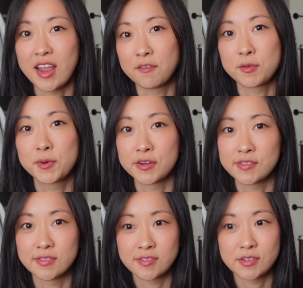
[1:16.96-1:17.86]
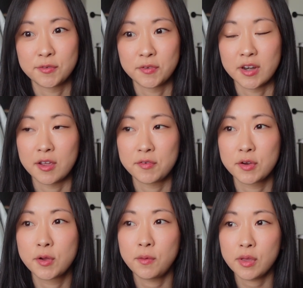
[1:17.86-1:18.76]
Every person's different. If you're
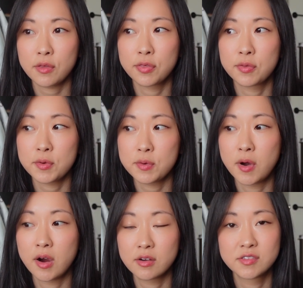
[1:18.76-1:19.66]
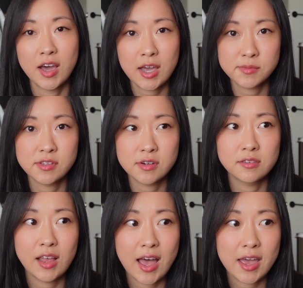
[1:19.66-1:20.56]
going through hard times in your
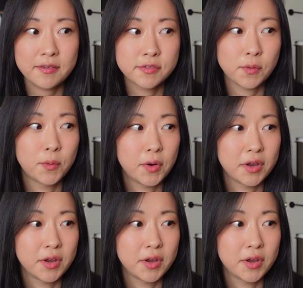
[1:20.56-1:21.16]
lives or